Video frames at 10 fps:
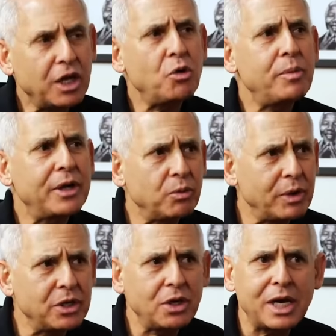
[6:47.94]
And oh, by the
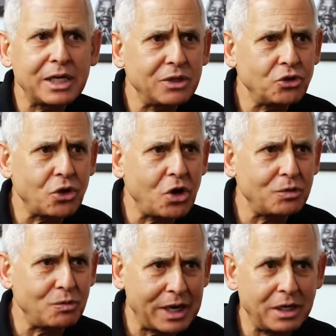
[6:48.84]
way, you got to get your
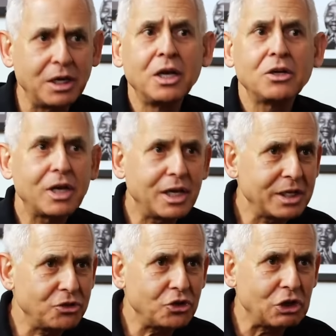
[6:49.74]
heart right. You got
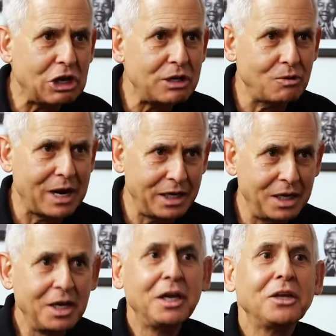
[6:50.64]
to get your gut
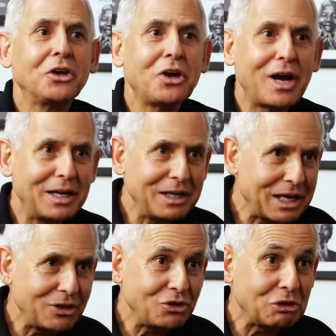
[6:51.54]
right you got to
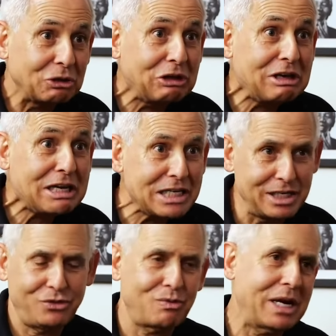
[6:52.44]
get your
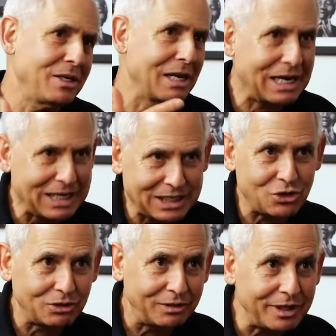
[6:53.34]
kidneys right. You got to
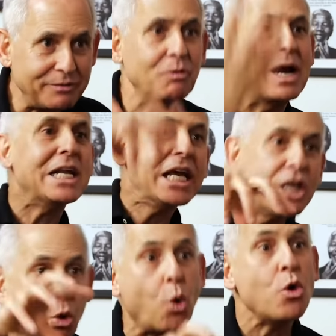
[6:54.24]
get your liver right
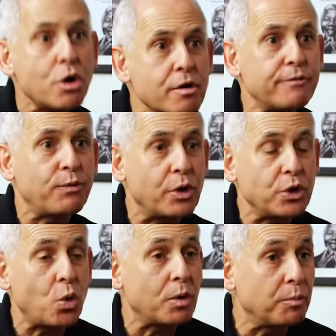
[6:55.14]
in order
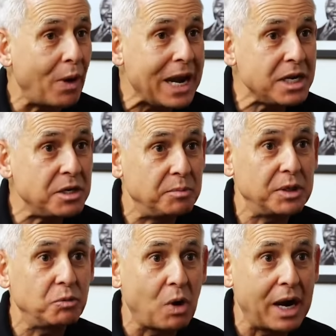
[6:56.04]
for your brain to
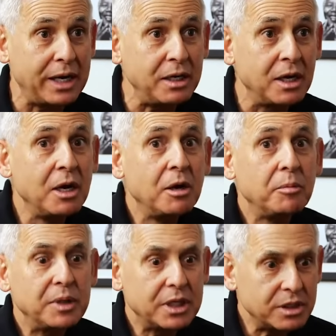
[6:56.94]
be right.
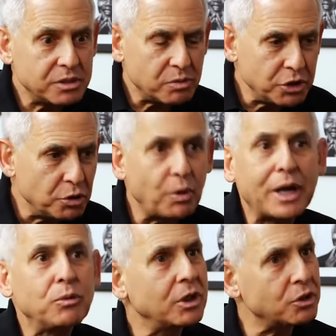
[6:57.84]
Because when your
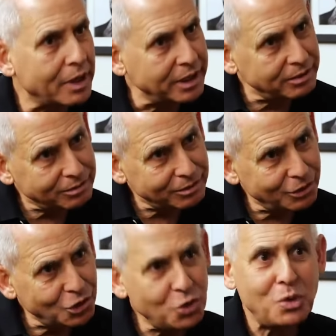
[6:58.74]
brain works right,
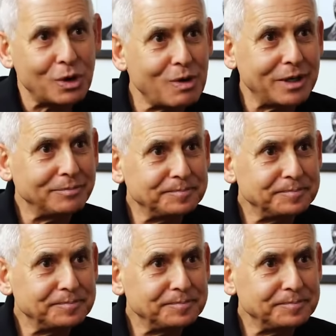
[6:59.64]
you work right.